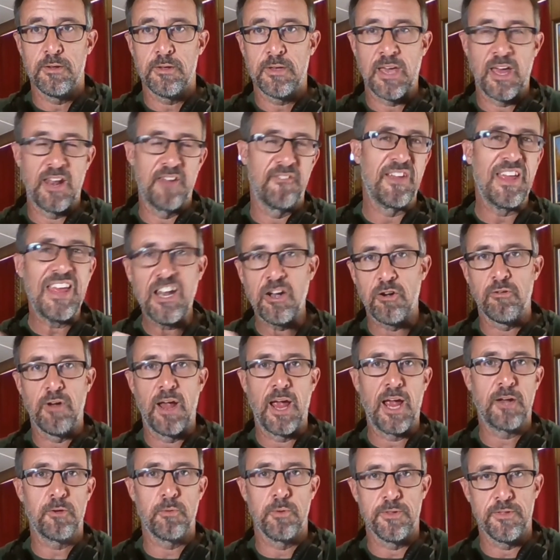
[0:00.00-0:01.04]
kind of
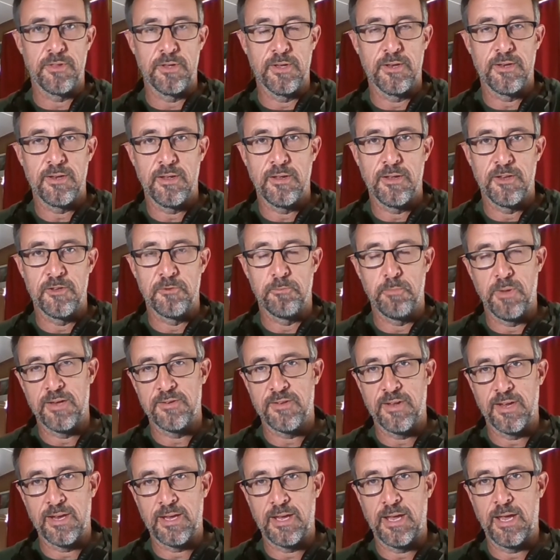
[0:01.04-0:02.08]
interact with it as
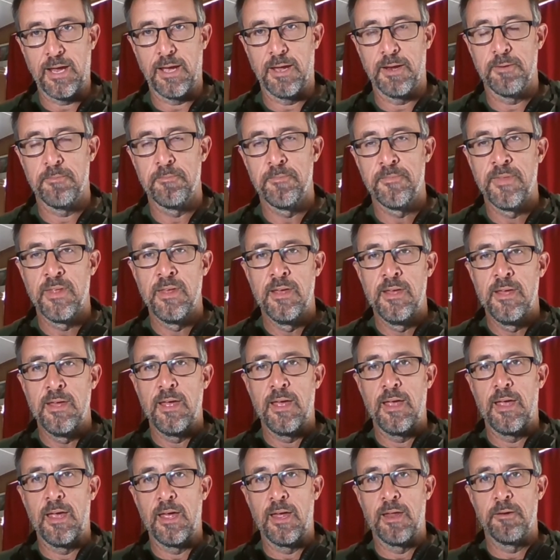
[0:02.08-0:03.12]
best I can.
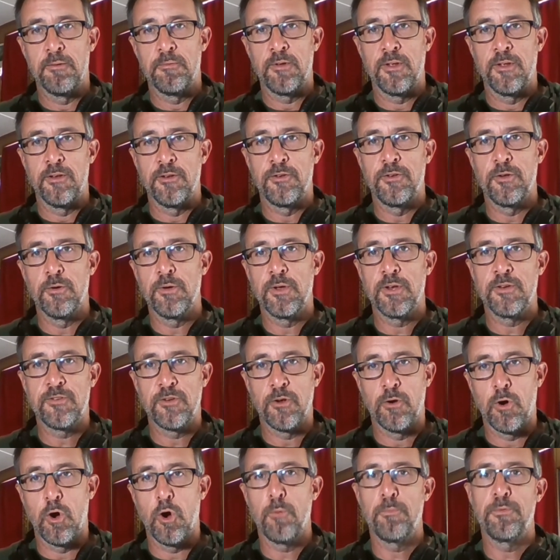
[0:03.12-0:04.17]
And in doing
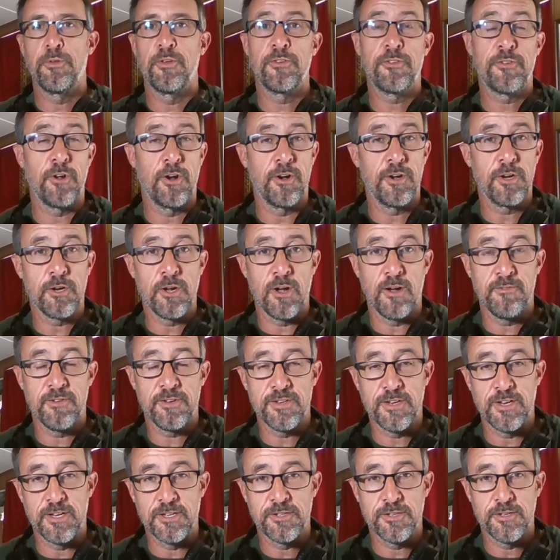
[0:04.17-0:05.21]
so, hope to start a
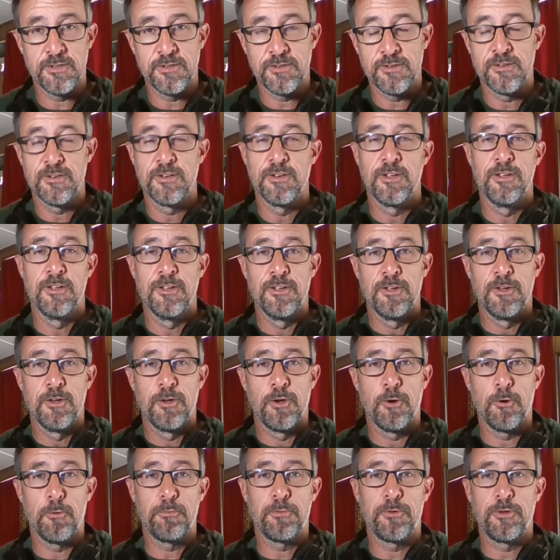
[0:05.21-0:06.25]
conversation,
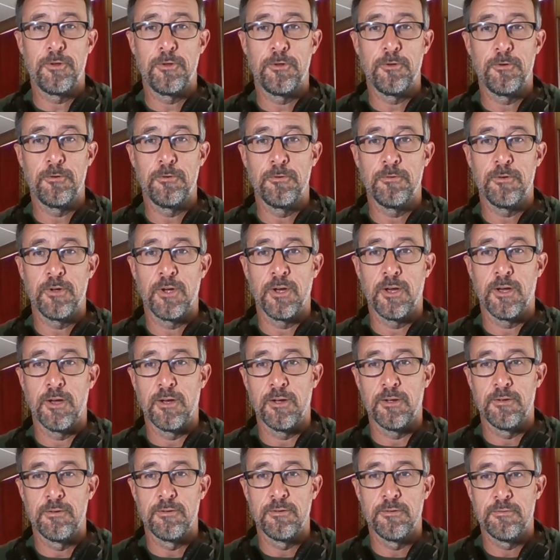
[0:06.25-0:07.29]
hope
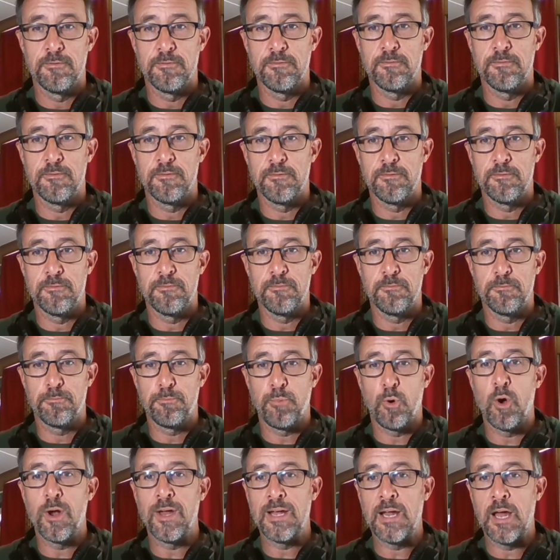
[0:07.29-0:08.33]
to
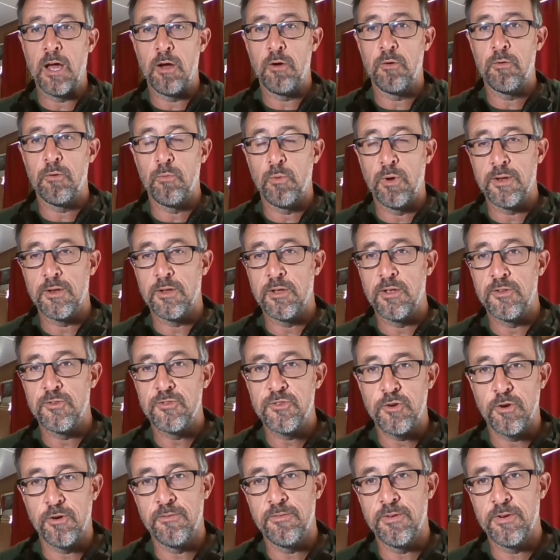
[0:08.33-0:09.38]
point out what
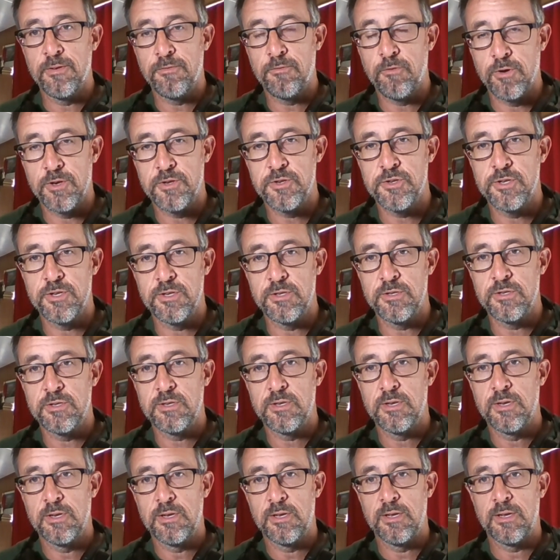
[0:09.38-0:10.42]
conservative
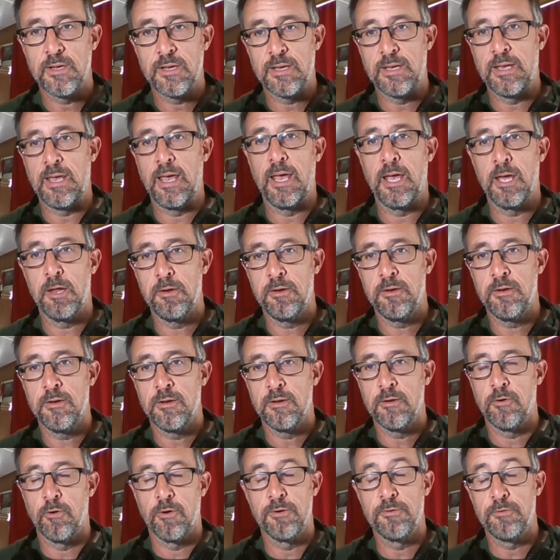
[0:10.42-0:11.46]
Christians can
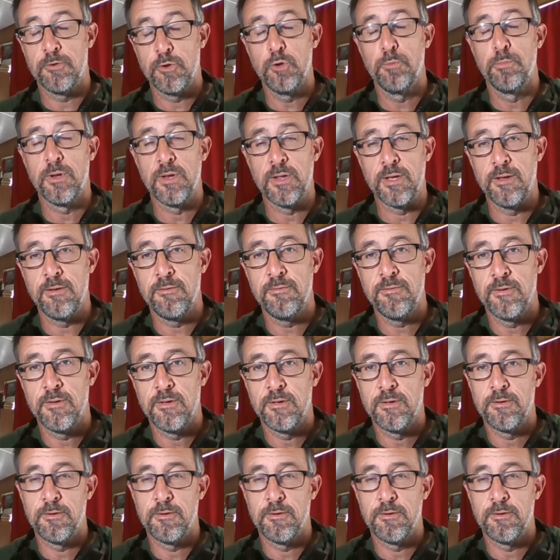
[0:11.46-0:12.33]
or do believe.